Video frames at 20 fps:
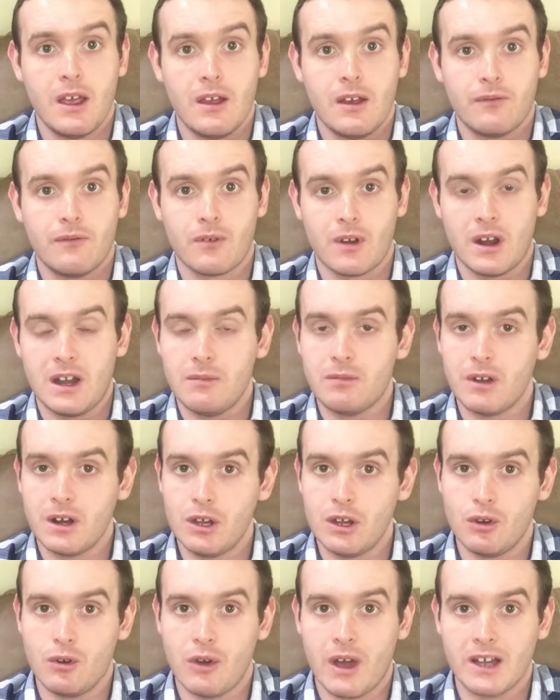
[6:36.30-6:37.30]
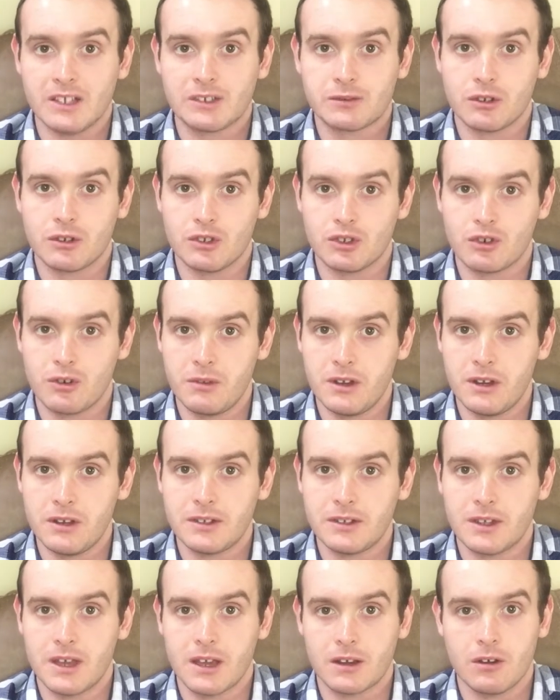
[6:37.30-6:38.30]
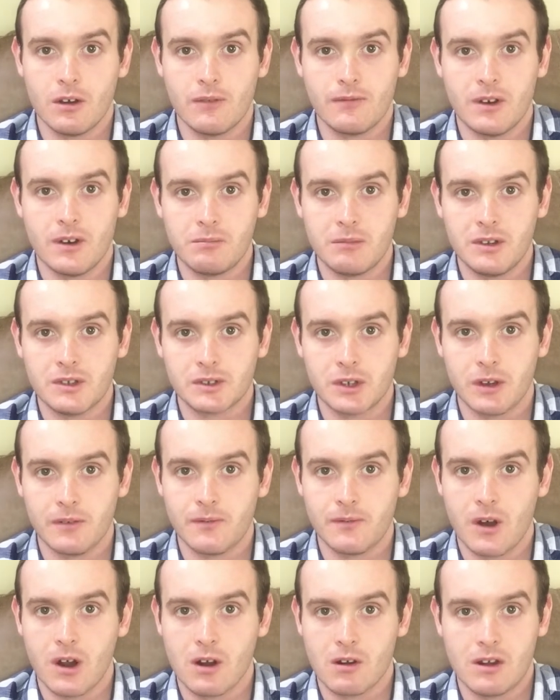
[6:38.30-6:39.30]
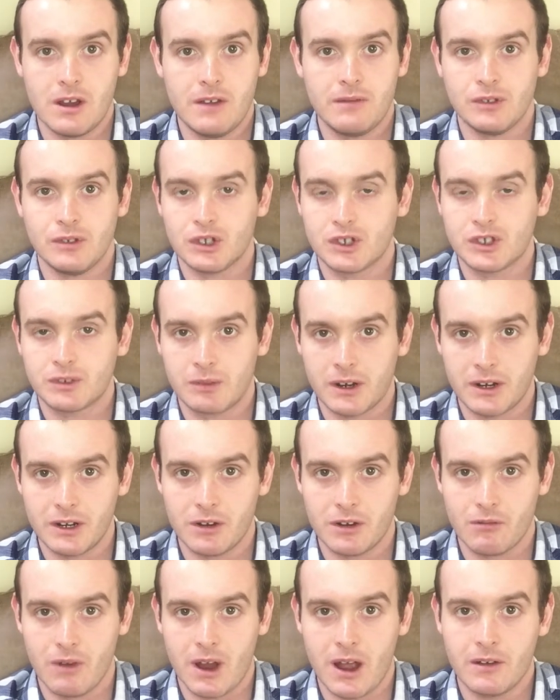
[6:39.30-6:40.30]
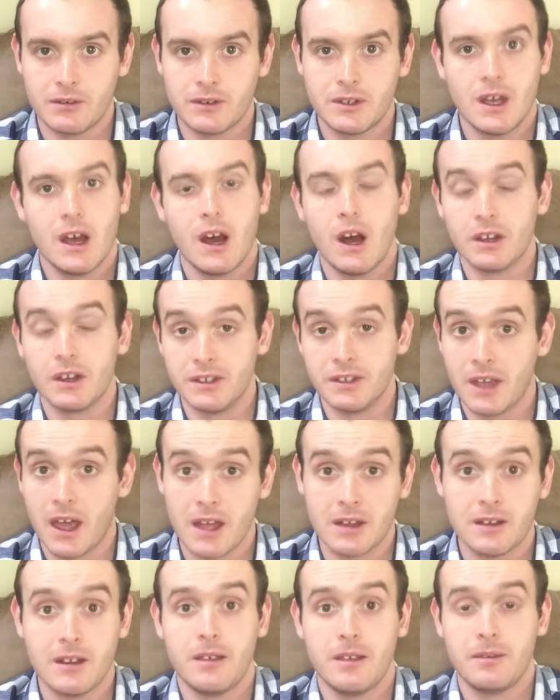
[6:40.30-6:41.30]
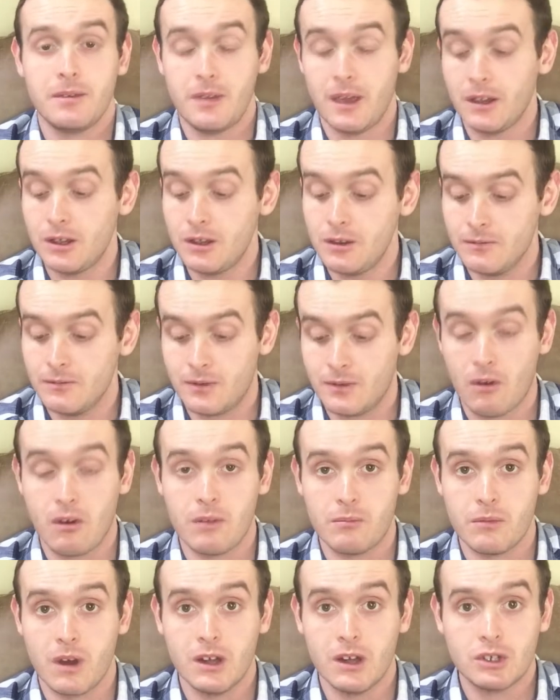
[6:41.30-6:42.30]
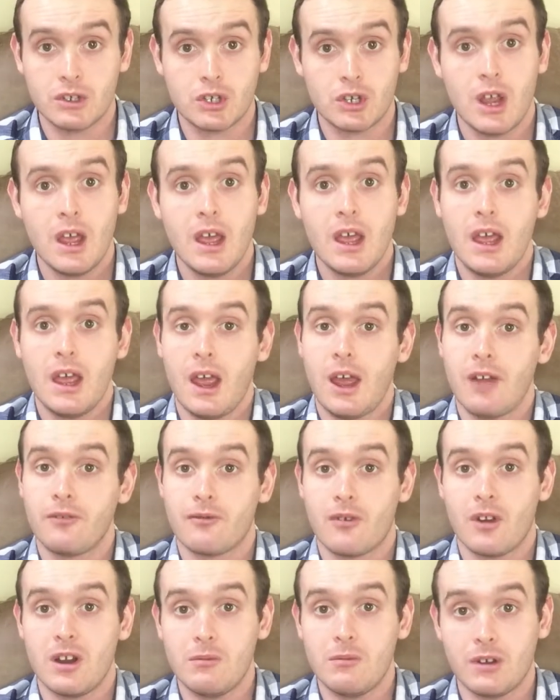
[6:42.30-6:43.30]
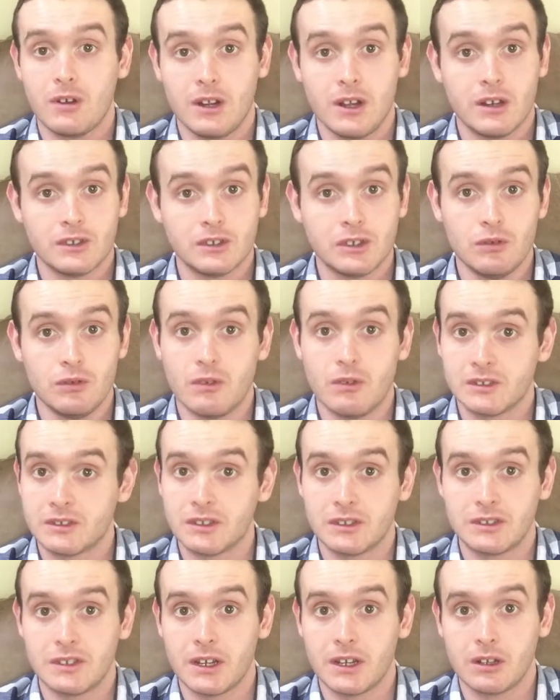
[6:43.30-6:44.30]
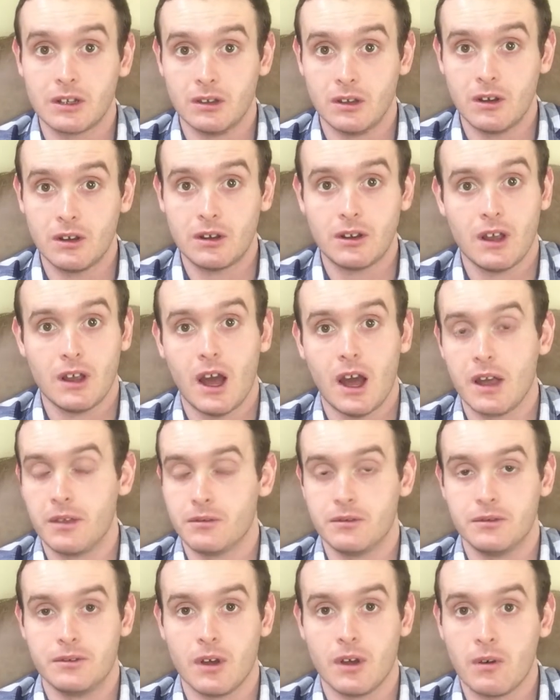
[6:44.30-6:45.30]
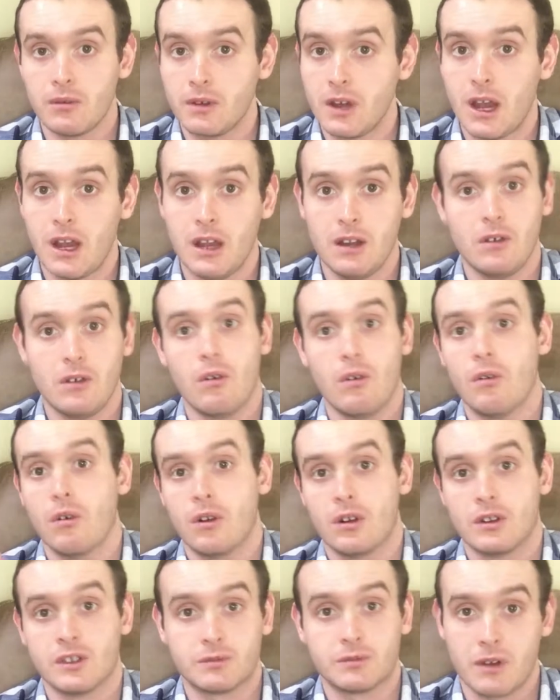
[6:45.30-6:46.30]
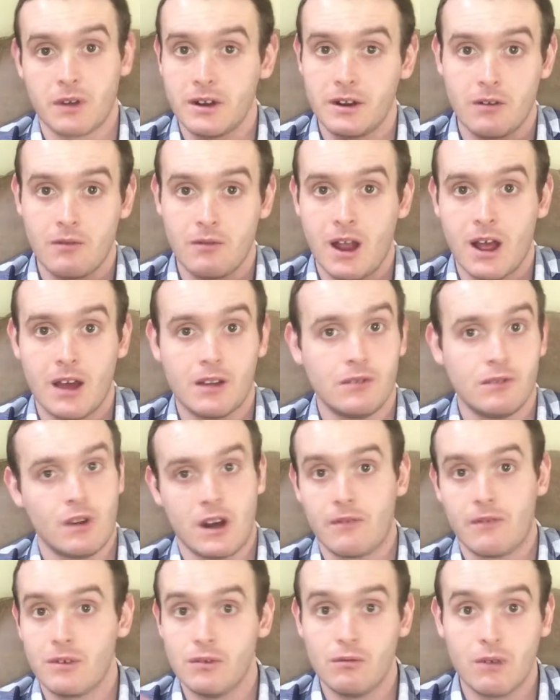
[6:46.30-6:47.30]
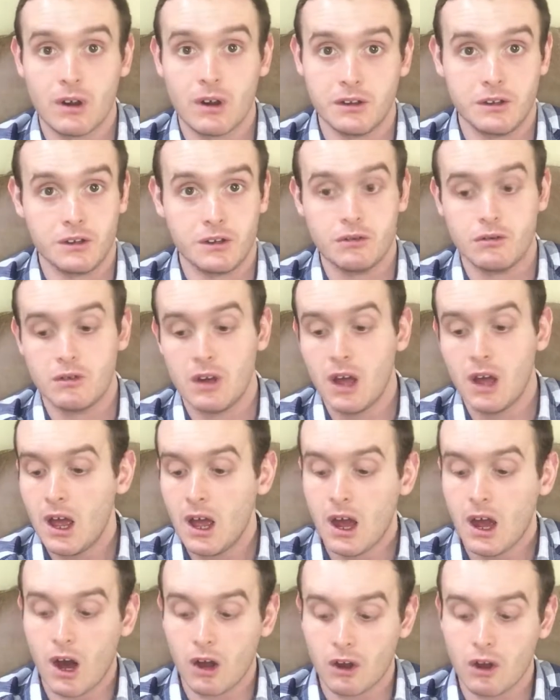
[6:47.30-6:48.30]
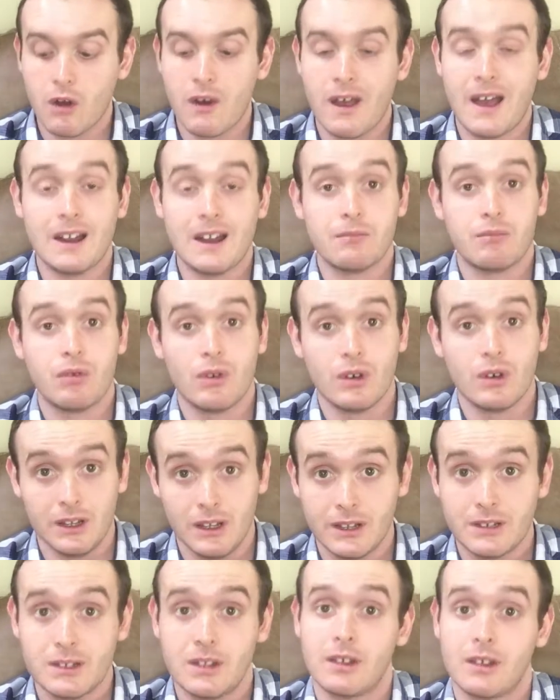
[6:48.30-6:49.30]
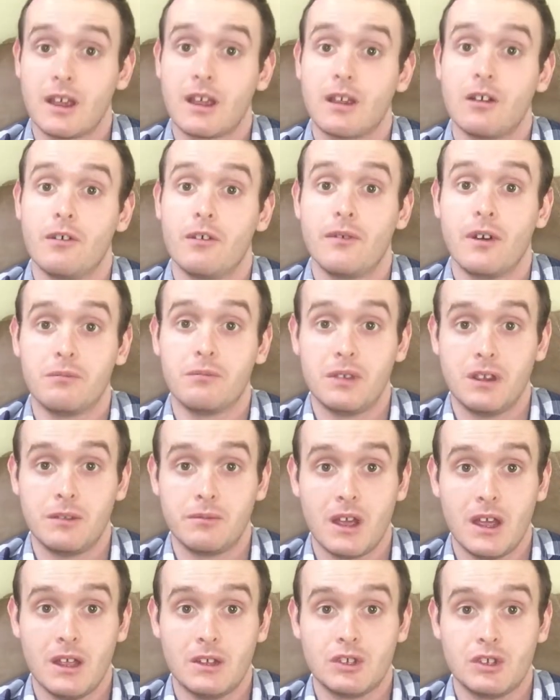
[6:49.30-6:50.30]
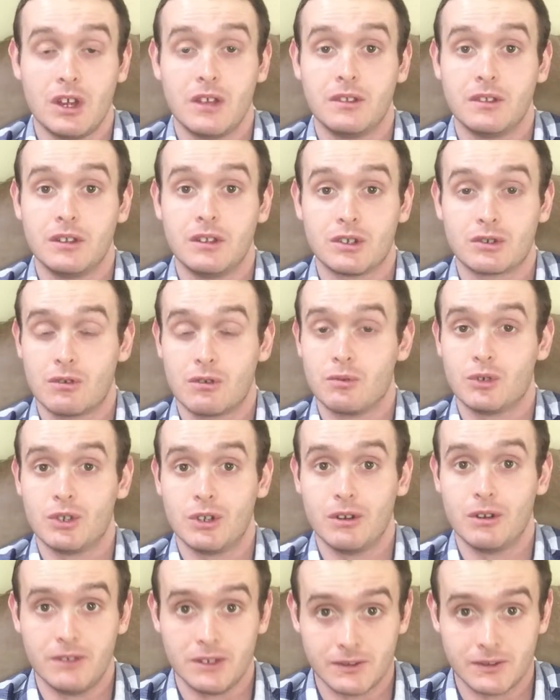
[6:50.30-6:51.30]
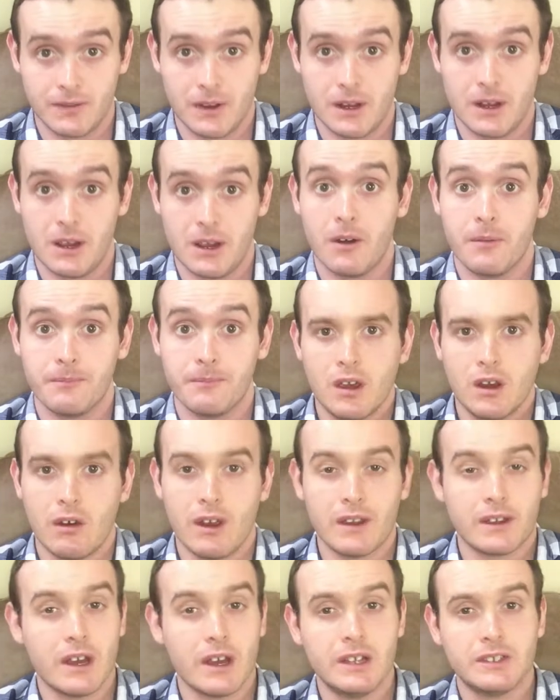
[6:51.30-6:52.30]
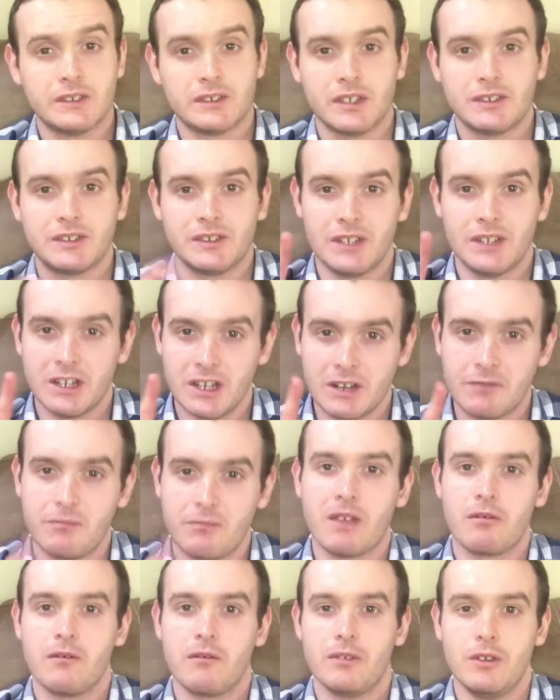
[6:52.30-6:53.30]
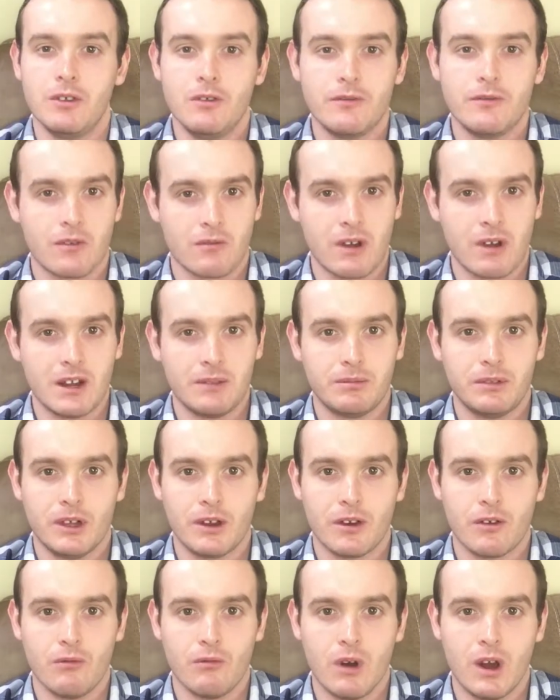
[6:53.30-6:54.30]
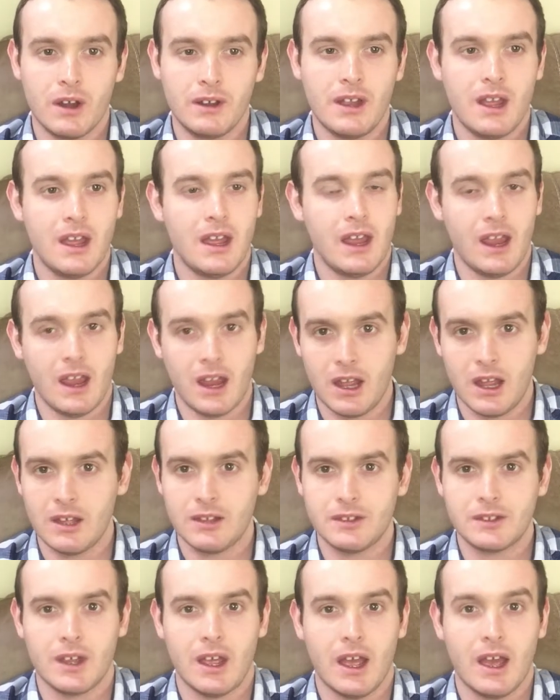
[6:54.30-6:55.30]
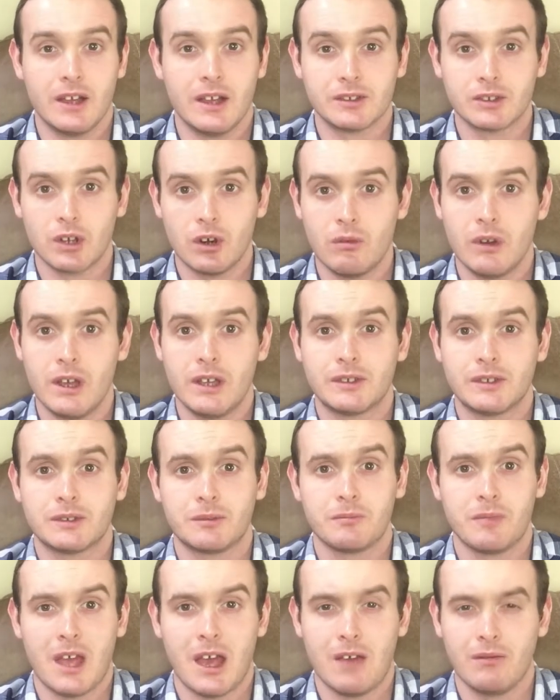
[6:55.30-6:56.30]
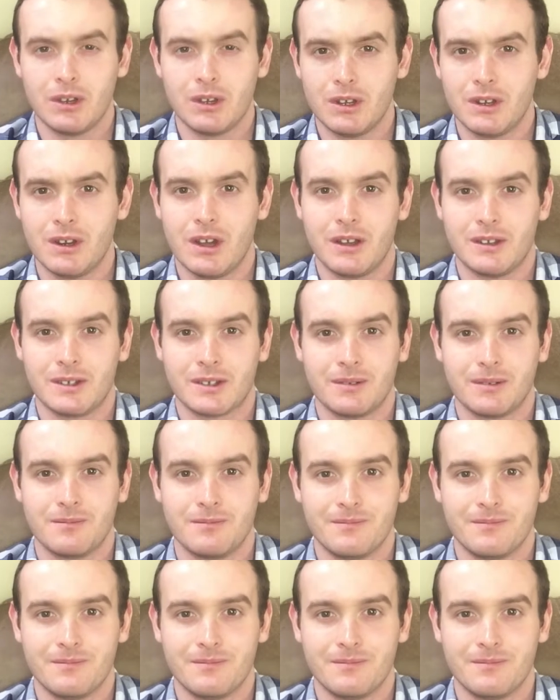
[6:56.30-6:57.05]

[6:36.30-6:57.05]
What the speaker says: For anybody who has contributed to that GoFundMe so far, or even just spread it around, again, thank you very much. And for anybody else who wants to take a look, either donate or spread it around, whatever you want to do, I'll go ahead and put a link to the GoFundMe page in the description of this video. Alright guys, that's the end of my review for Ready Player One, and as always, have a good night.